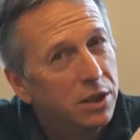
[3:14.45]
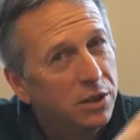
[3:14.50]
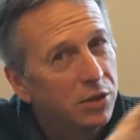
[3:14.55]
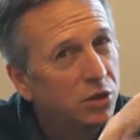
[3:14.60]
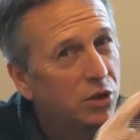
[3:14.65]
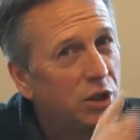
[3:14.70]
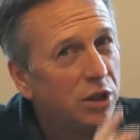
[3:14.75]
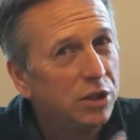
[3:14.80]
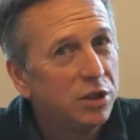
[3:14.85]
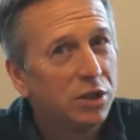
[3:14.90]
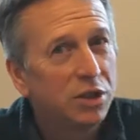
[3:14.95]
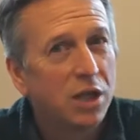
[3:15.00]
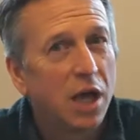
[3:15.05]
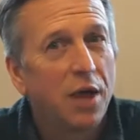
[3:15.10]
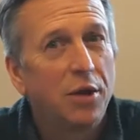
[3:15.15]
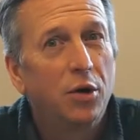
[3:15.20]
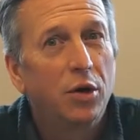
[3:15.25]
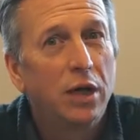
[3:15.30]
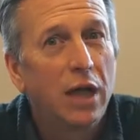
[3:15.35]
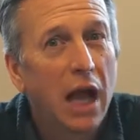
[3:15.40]
she's
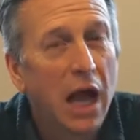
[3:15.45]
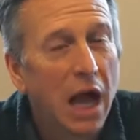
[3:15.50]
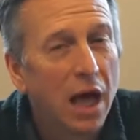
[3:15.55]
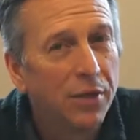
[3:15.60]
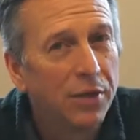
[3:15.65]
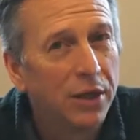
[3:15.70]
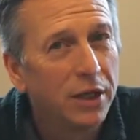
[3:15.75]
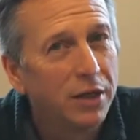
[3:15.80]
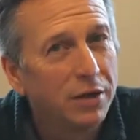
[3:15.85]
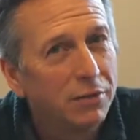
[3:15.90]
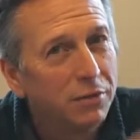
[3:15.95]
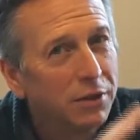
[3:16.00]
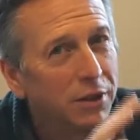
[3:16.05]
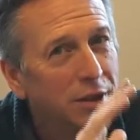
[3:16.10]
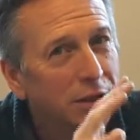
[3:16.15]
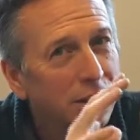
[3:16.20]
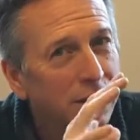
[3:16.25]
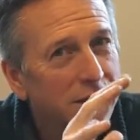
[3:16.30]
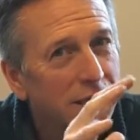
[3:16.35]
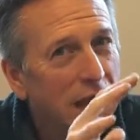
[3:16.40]
Southern Gothic, we're
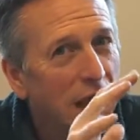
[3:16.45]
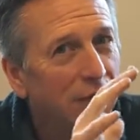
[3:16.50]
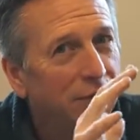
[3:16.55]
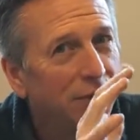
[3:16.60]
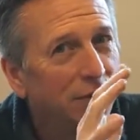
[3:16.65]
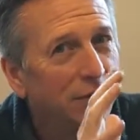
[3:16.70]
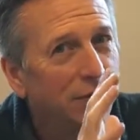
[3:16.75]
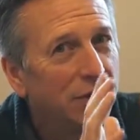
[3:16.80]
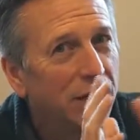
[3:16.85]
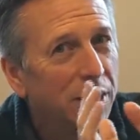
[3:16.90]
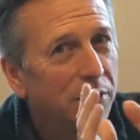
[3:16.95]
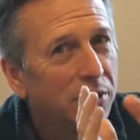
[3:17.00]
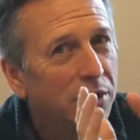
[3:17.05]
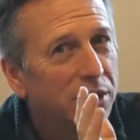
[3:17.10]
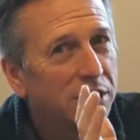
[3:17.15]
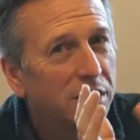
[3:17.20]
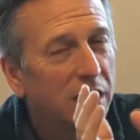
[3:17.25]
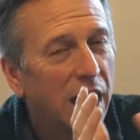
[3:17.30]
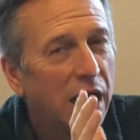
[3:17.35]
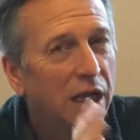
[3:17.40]
in the South, everything was
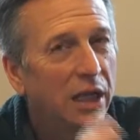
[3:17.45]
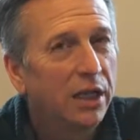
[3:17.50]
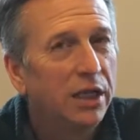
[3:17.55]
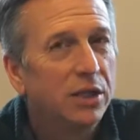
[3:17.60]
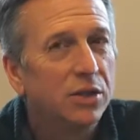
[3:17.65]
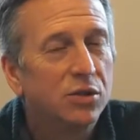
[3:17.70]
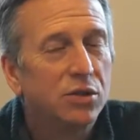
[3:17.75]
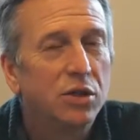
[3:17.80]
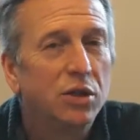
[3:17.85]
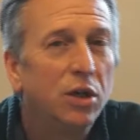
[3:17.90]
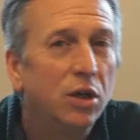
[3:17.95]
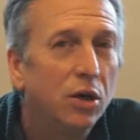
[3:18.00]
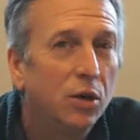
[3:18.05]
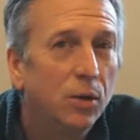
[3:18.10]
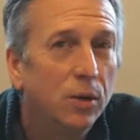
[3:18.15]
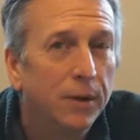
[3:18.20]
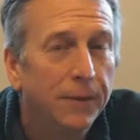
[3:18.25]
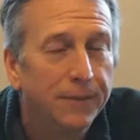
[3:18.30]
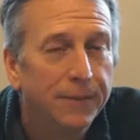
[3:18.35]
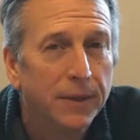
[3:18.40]
slightly askew.